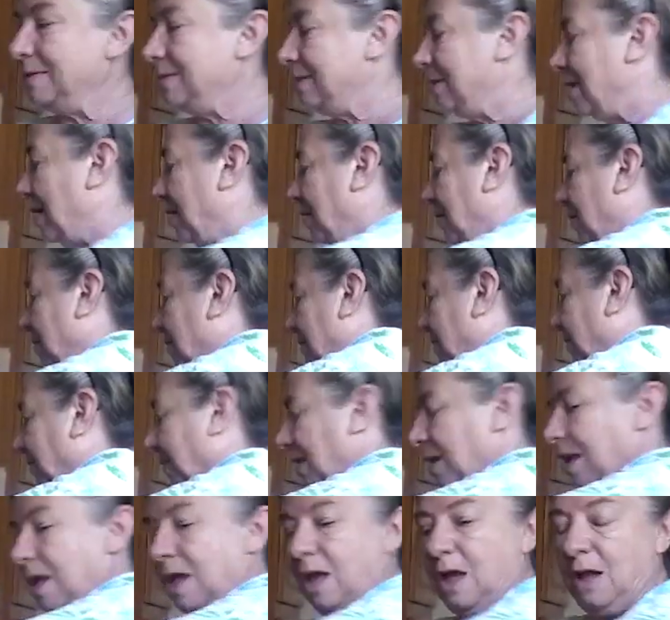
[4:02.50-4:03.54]
not good.
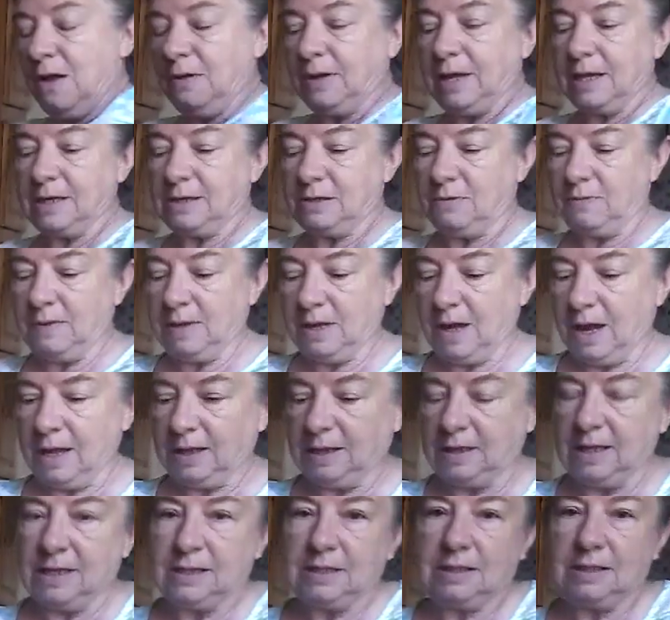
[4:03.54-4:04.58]
Okay, so we
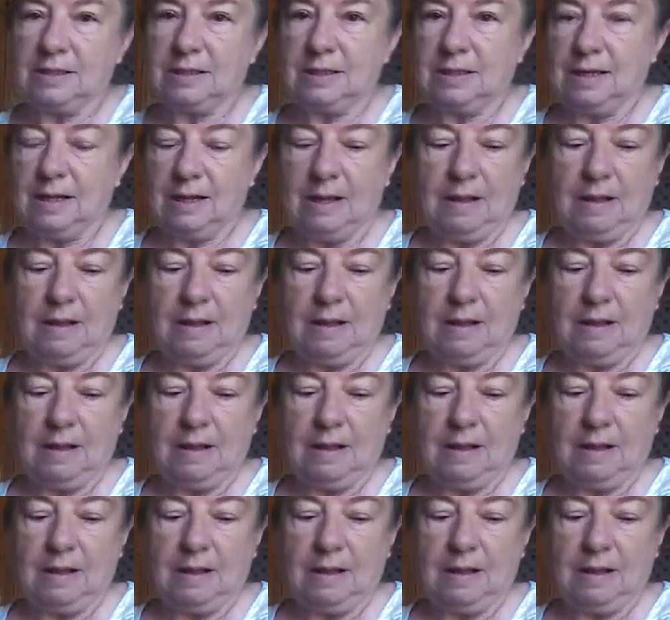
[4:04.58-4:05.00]
got this.